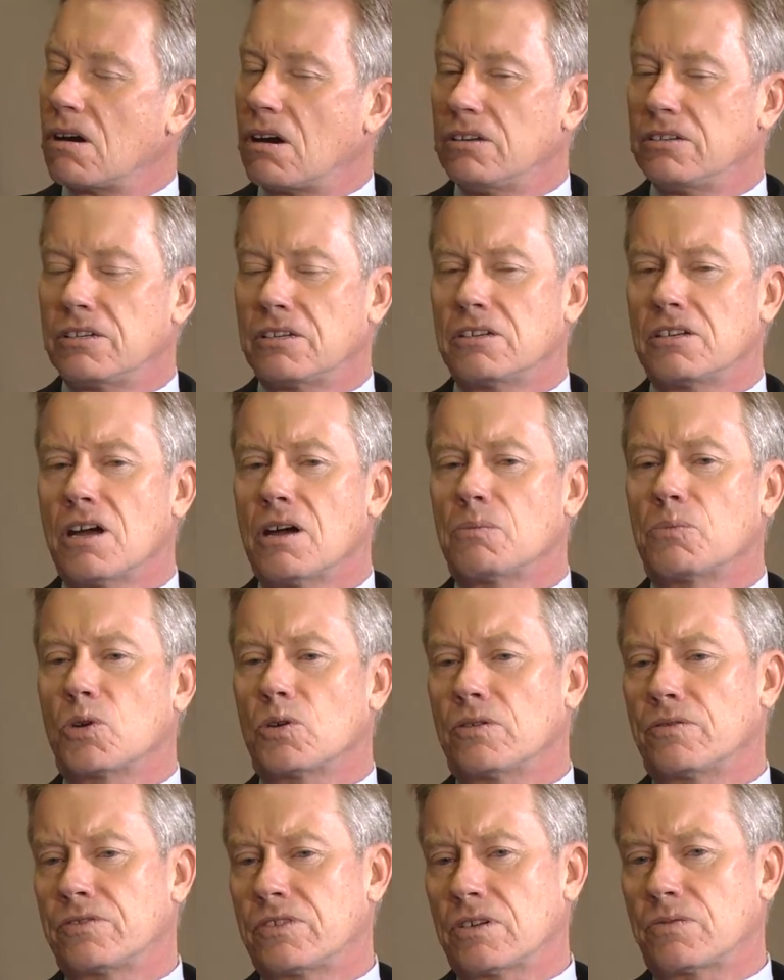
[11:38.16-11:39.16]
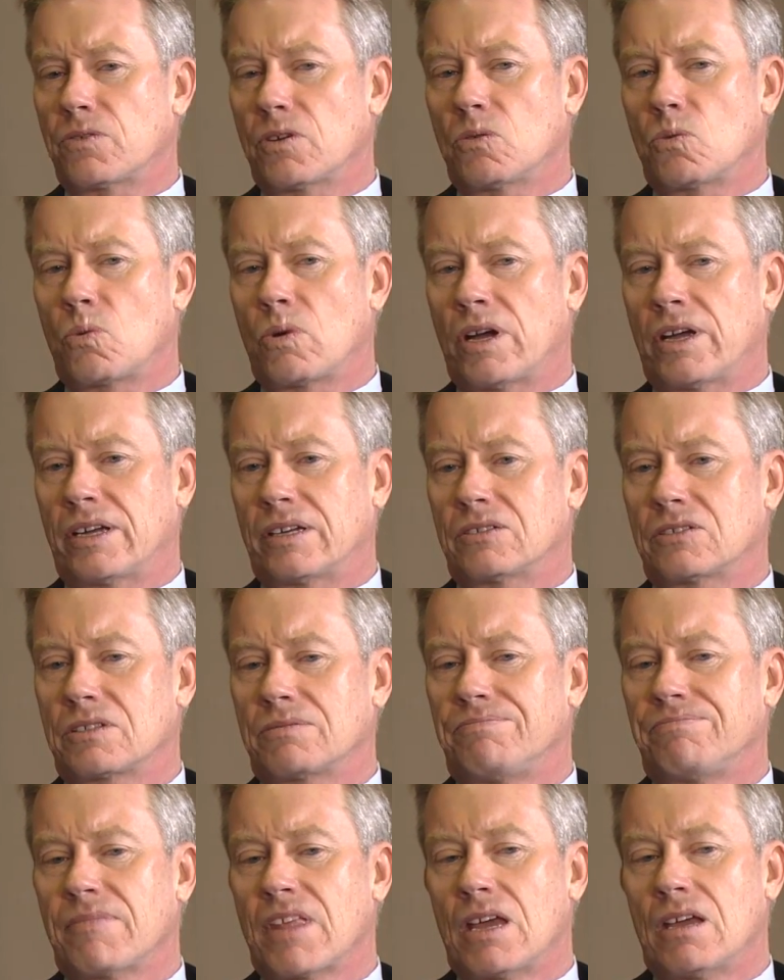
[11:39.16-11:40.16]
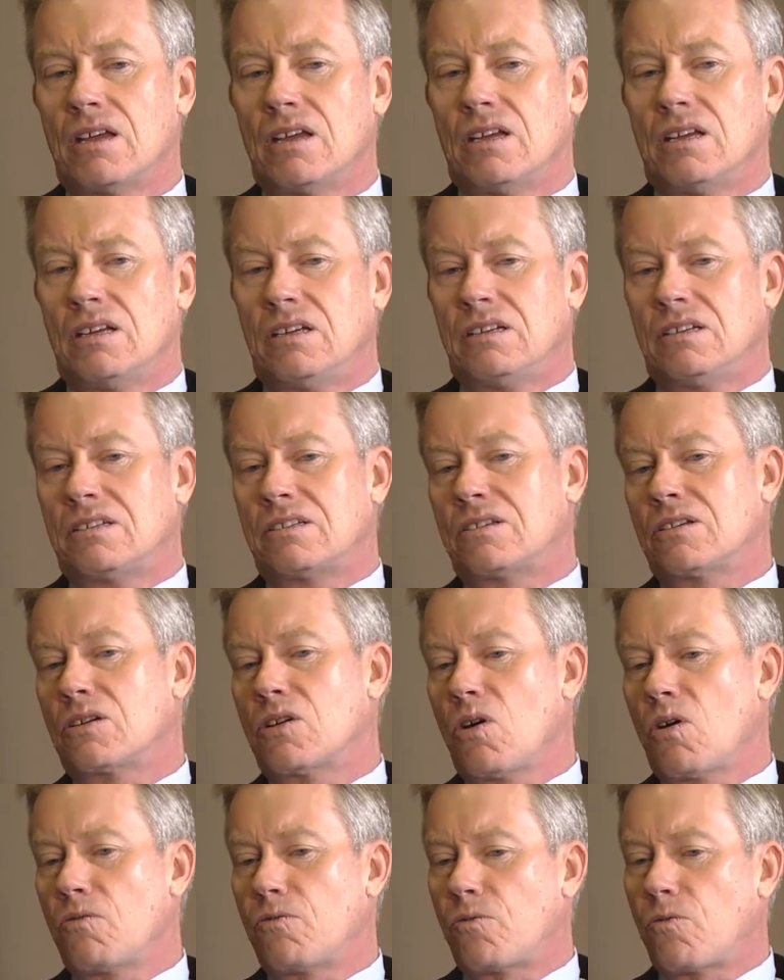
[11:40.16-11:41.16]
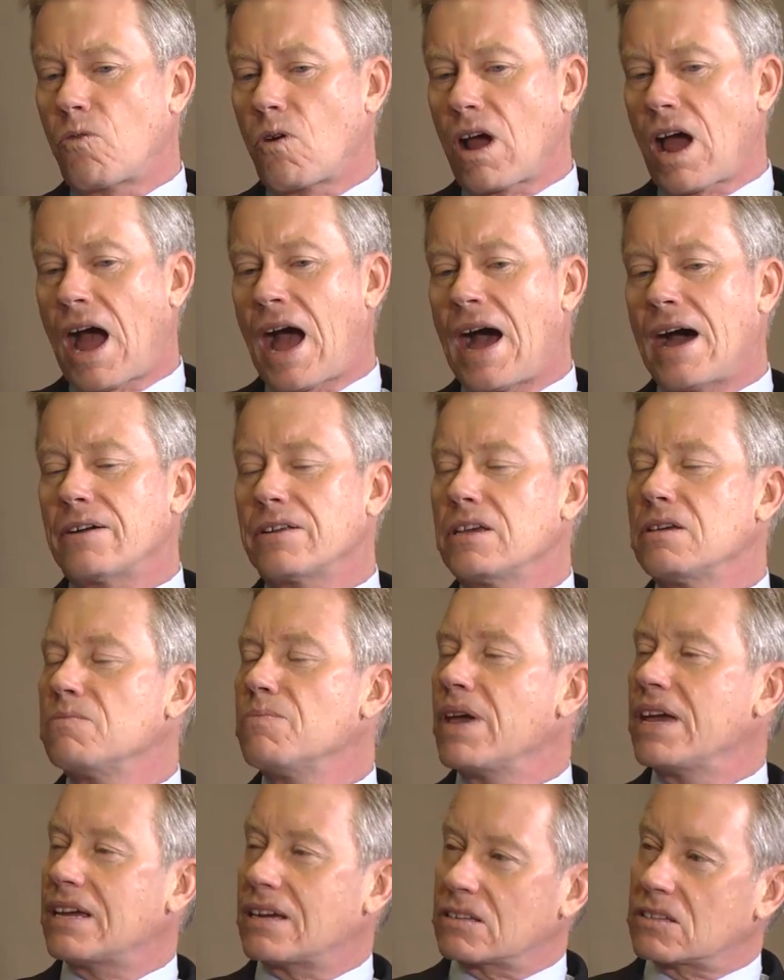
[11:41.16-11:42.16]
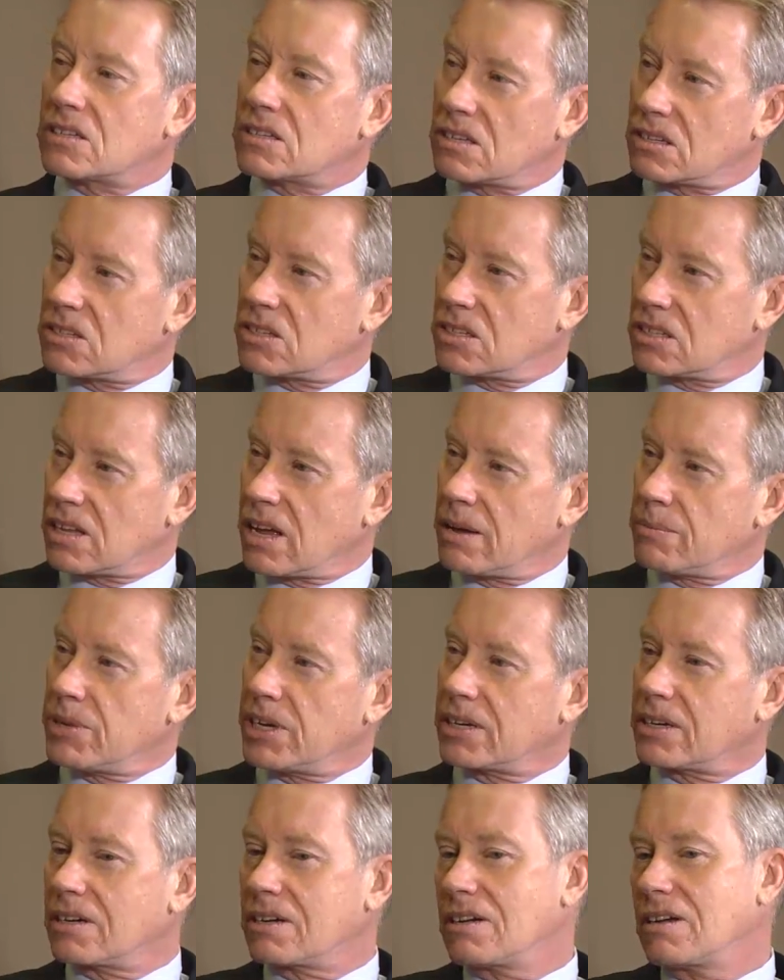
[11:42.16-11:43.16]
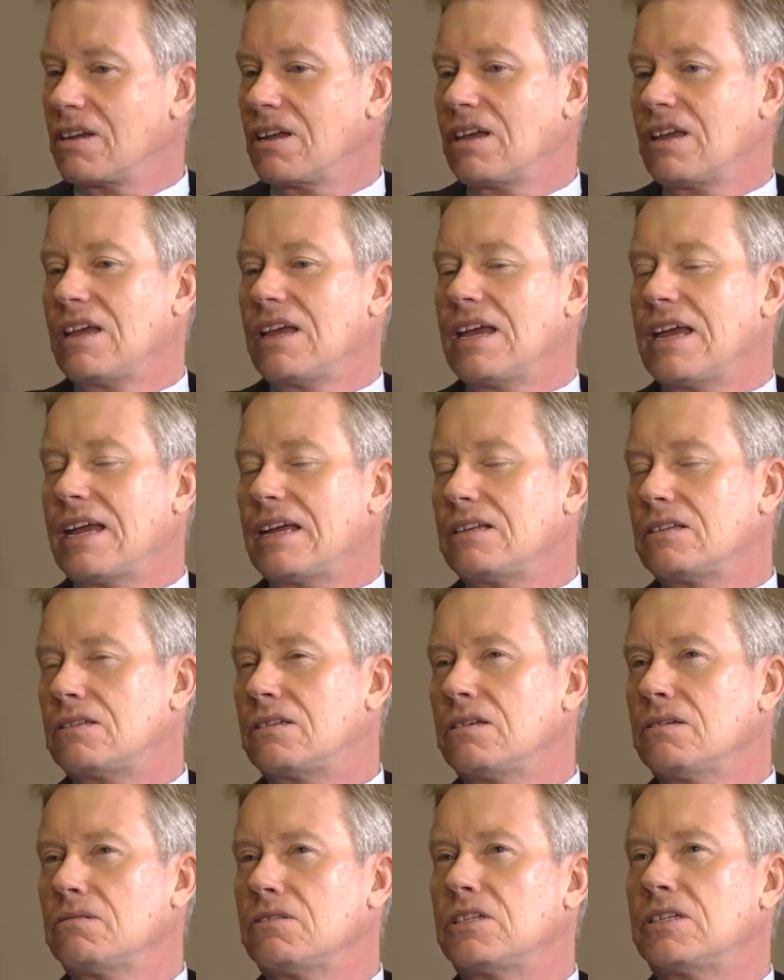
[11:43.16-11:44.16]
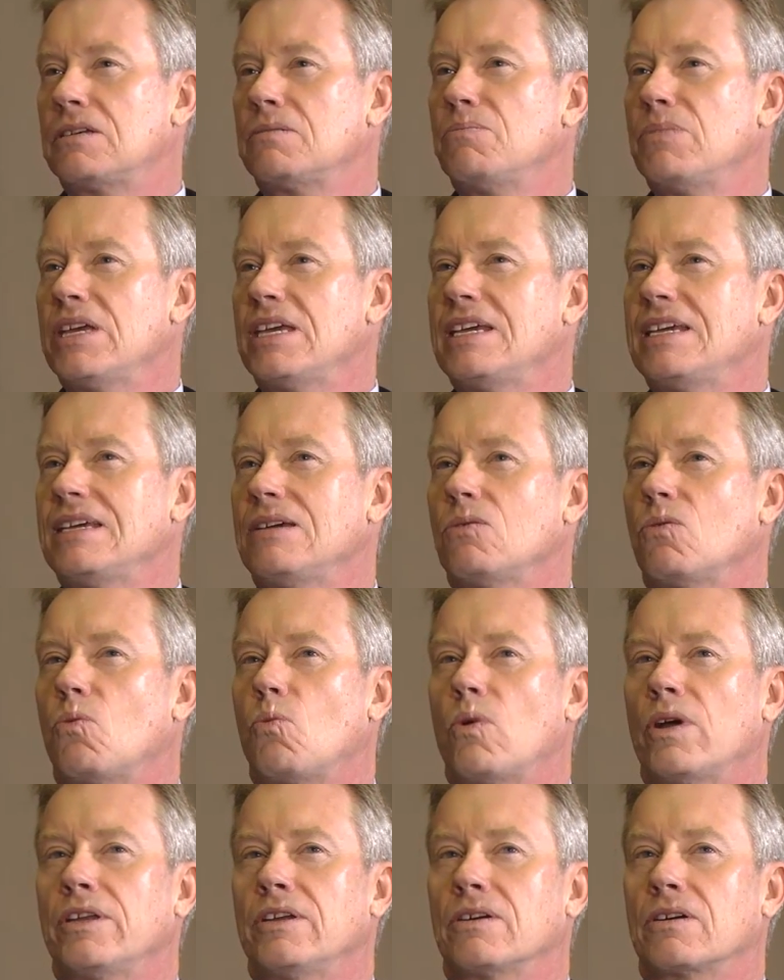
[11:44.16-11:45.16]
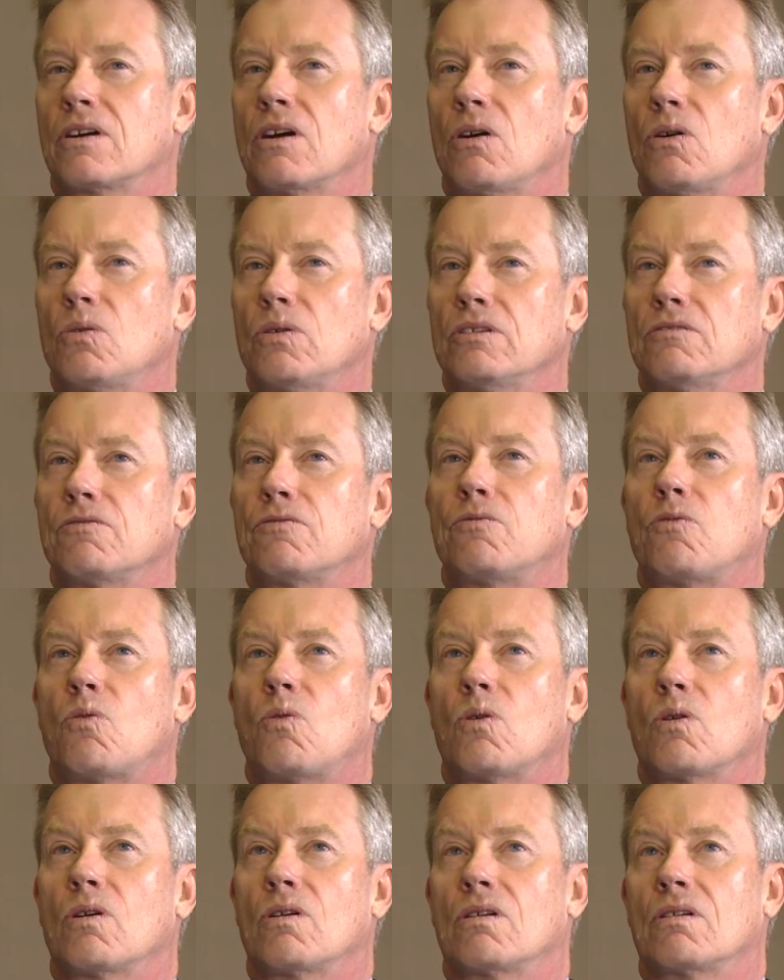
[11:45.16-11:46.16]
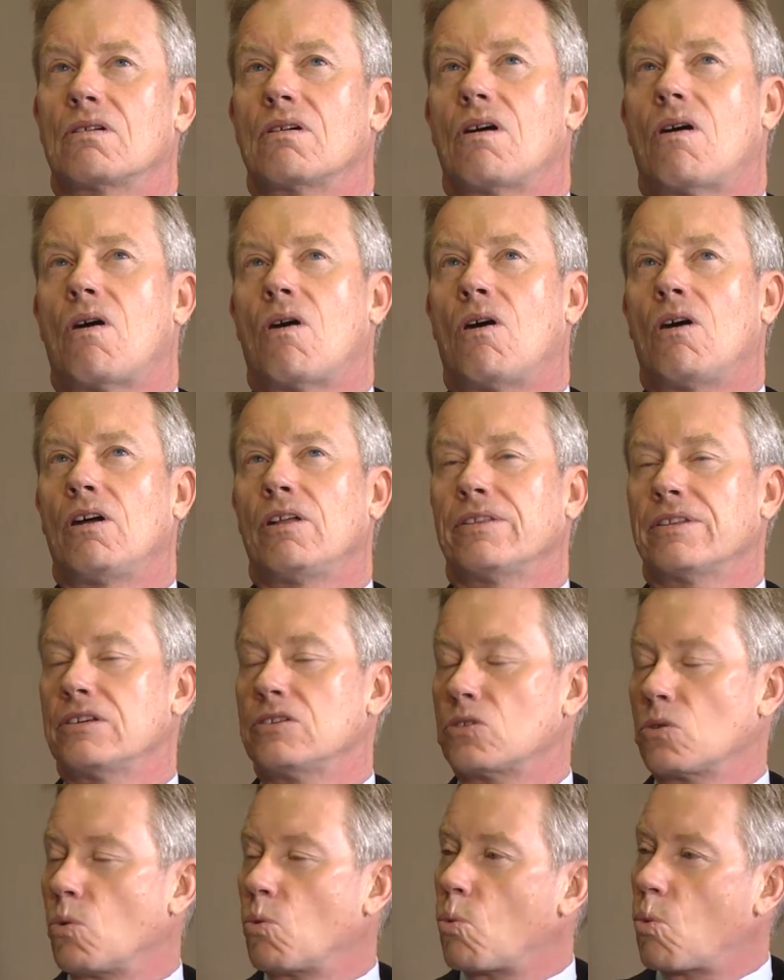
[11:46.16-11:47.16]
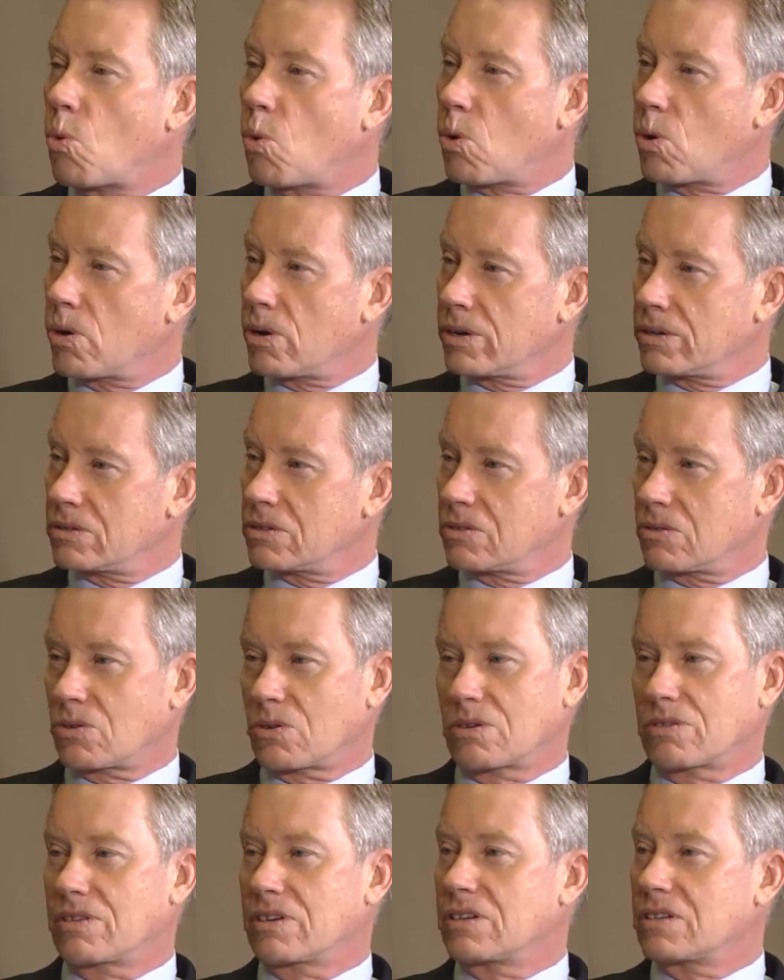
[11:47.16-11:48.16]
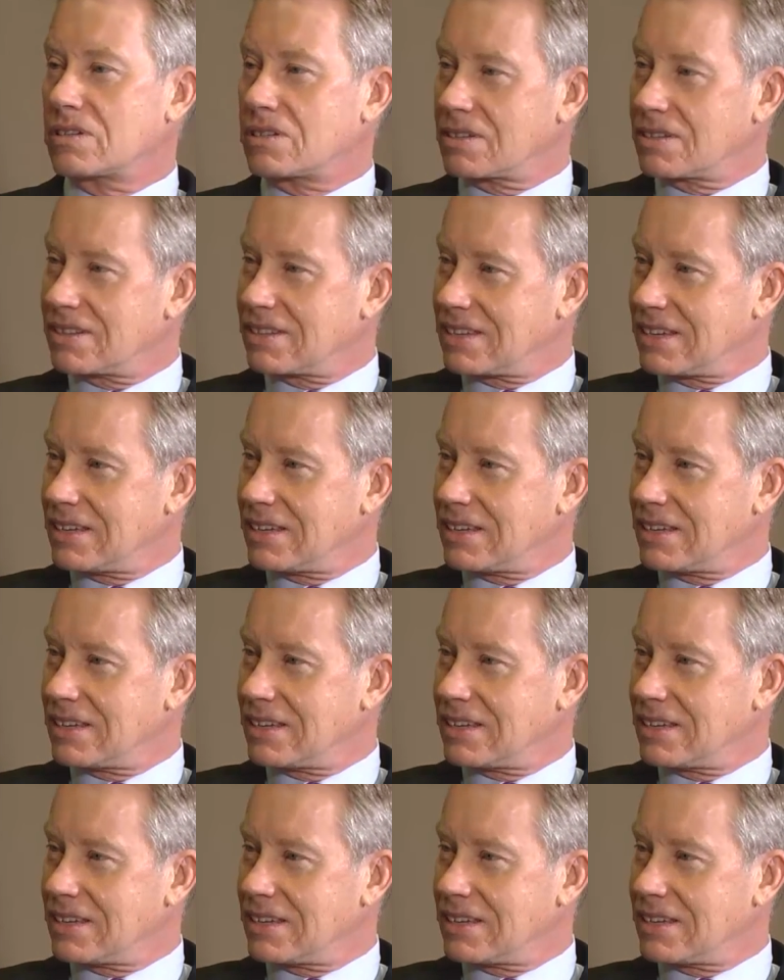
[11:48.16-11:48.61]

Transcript: number of different ways. How do you make it systemic? To me, when you're going for all these awards or these